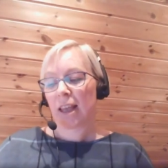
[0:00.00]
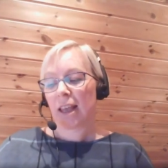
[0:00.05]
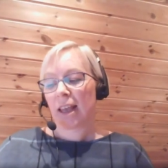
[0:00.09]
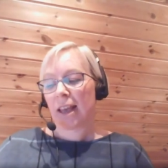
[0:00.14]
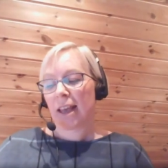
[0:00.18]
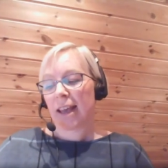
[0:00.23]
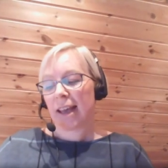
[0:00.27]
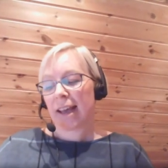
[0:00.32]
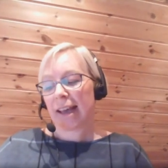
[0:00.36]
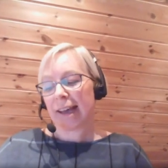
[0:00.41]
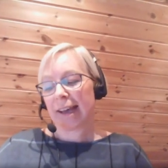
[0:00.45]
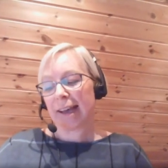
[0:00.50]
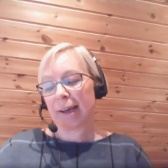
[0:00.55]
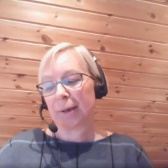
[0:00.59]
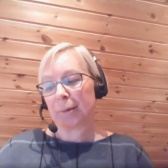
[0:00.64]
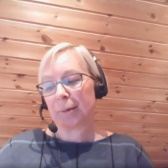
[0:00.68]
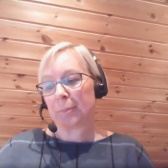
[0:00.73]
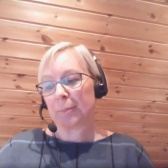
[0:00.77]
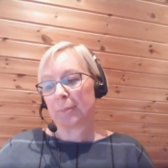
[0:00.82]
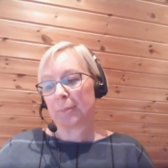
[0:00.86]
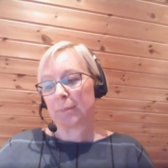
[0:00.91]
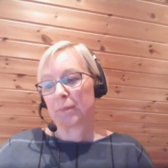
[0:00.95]

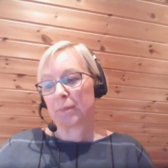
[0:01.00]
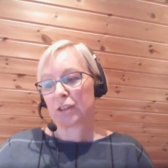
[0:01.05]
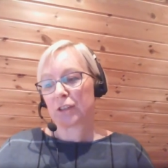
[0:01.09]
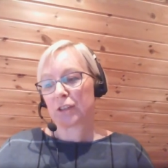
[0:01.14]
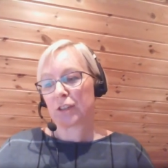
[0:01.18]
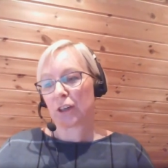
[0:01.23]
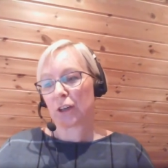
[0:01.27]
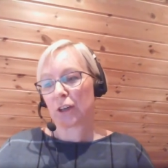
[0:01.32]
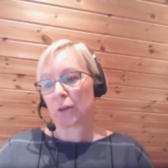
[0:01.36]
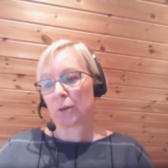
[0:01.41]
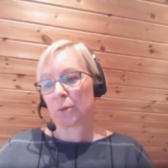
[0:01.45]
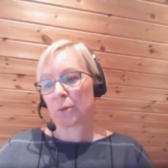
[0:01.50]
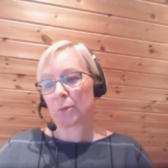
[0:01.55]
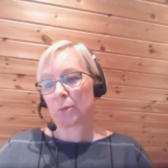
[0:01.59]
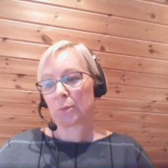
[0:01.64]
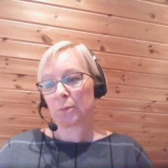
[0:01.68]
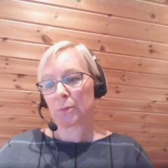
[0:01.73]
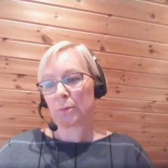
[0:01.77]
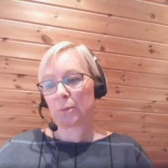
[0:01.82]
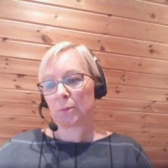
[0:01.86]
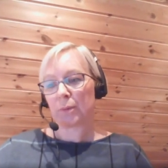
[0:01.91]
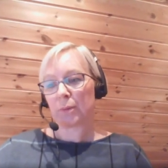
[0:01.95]
Um, so
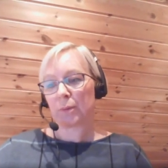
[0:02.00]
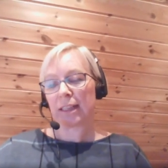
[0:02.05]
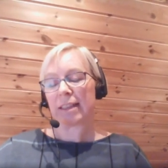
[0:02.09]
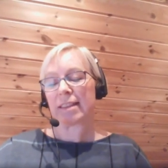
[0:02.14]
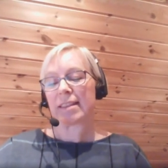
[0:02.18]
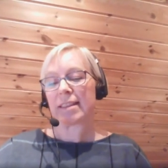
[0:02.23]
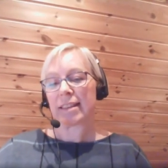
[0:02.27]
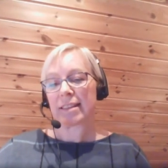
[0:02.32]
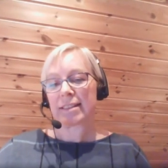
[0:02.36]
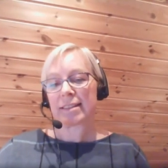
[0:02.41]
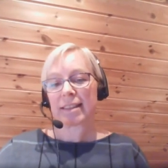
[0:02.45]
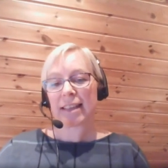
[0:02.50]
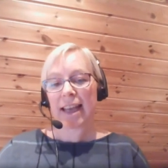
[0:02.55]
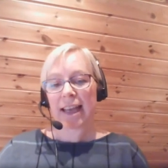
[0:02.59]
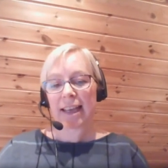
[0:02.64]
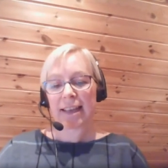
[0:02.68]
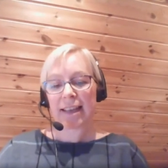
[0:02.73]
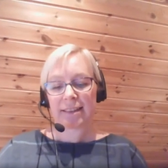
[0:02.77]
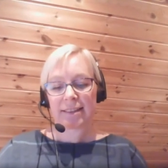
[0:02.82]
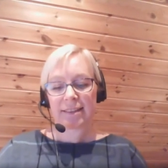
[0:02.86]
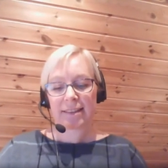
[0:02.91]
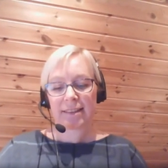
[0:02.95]
in this
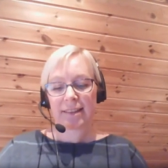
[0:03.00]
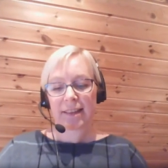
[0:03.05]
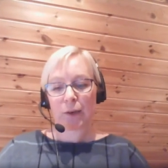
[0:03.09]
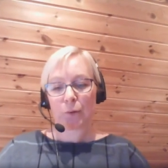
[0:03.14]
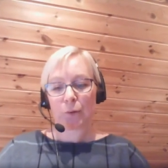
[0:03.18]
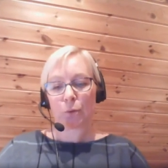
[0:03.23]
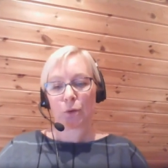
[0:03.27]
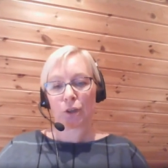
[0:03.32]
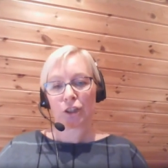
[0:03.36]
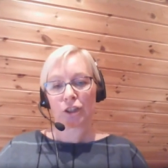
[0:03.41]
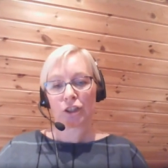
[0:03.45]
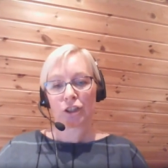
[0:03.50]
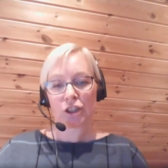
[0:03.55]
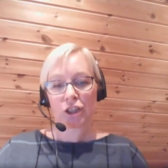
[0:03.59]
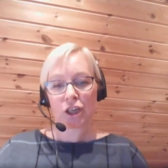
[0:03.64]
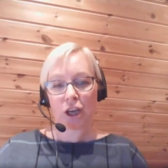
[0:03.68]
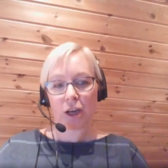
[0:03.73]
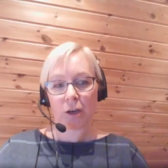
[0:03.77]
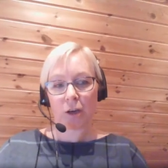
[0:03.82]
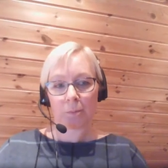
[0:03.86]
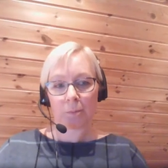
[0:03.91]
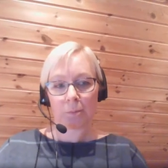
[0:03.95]
case, a
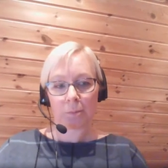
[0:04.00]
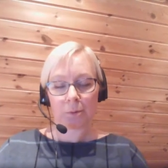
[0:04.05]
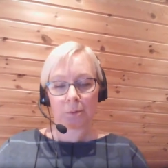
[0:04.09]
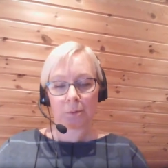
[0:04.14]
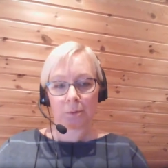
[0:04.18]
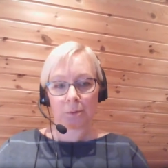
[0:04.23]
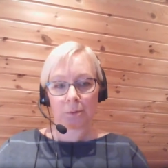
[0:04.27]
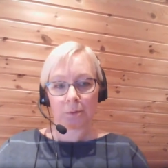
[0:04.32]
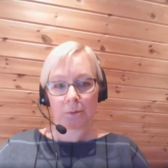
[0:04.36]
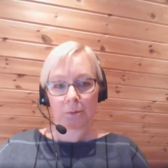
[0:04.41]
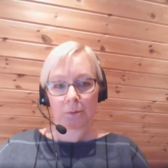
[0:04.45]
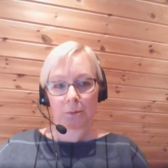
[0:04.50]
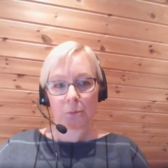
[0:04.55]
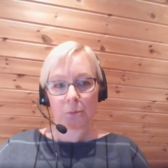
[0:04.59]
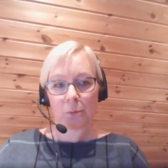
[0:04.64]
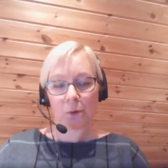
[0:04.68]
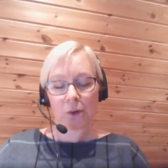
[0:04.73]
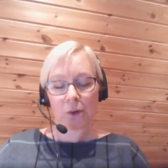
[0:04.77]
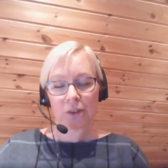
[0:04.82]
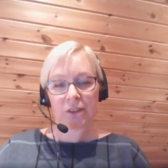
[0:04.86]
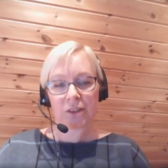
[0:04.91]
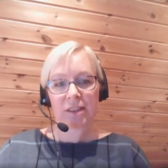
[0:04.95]
workshop
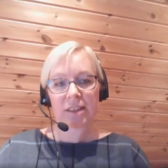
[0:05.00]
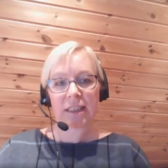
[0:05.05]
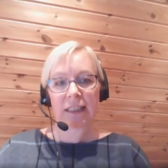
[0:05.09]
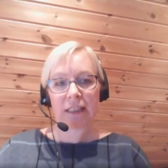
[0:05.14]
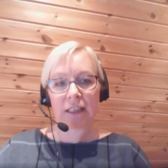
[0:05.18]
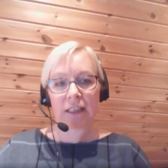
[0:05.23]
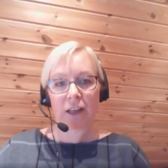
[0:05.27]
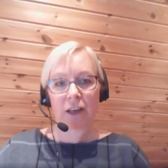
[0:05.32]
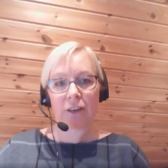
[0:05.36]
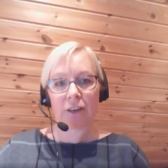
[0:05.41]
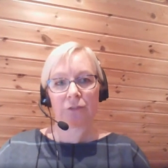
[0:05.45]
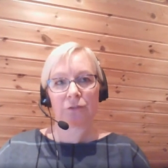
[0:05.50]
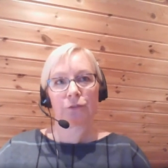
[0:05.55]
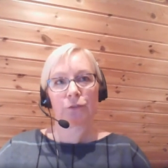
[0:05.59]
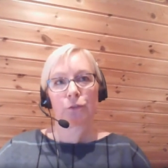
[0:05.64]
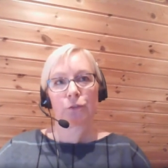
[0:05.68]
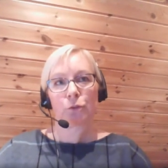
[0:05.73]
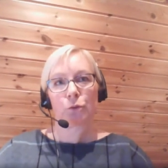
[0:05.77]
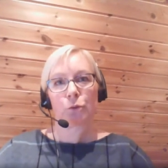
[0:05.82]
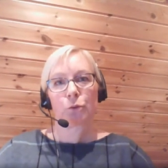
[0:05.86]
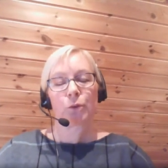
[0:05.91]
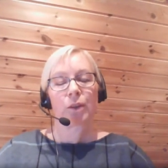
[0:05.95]
was enough
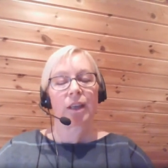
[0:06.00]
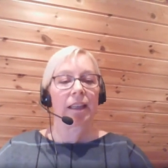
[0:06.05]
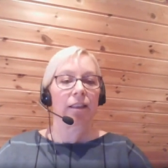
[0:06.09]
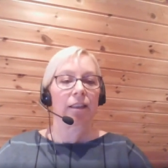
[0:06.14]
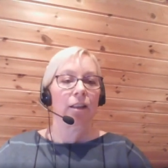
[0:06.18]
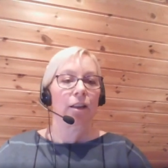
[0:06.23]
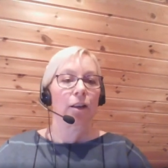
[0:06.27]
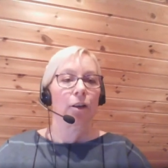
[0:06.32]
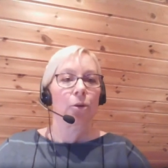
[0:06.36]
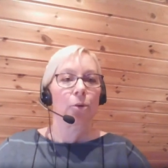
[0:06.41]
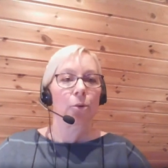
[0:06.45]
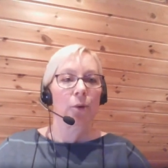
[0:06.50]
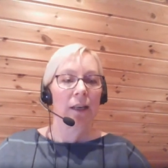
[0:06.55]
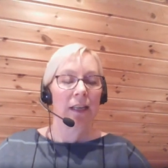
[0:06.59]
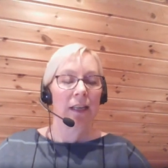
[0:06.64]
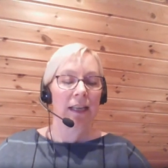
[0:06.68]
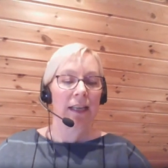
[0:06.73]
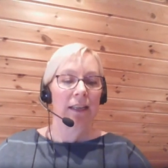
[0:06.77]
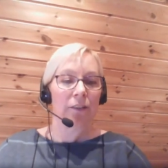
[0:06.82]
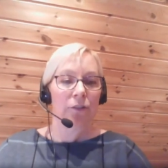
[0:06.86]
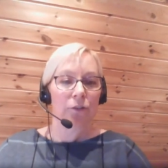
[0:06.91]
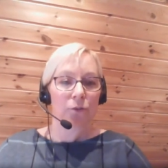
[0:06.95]
to get
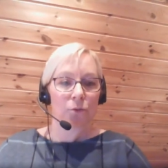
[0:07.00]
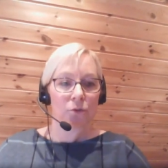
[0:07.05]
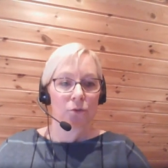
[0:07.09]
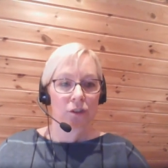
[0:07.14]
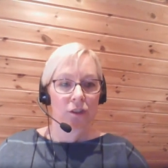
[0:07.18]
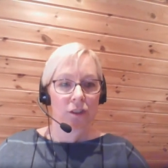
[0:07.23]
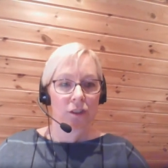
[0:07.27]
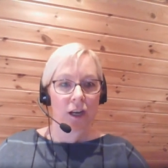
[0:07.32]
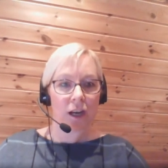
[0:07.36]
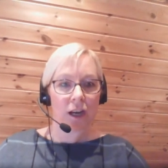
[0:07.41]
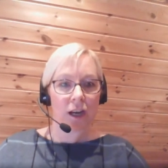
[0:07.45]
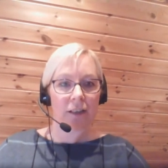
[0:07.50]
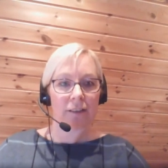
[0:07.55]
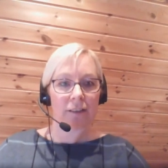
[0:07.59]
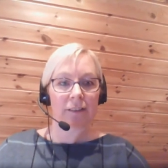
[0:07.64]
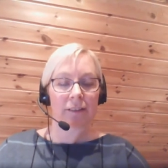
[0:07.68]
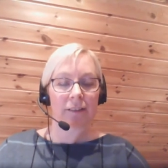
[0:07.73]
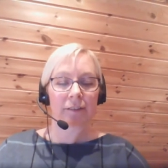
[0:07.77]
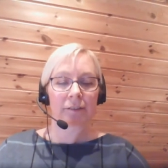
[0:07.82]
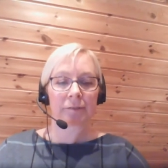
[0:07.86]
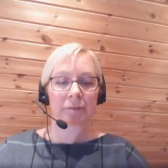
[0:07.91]
going and to start.